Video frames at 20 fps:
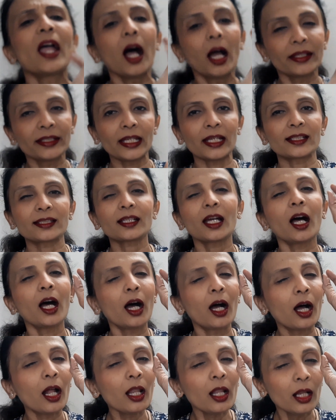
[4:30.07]
Yes,
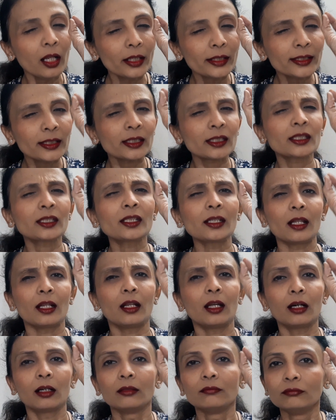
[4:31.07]
a
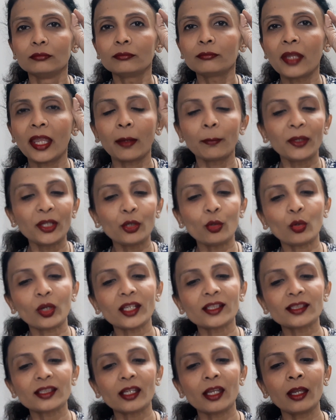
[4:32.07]
little, maybe you
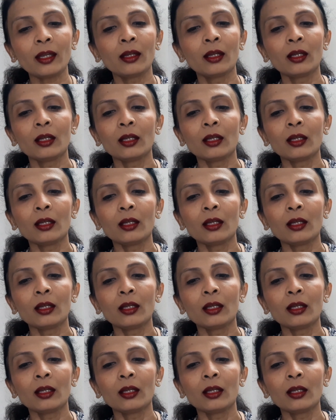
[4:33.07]
can say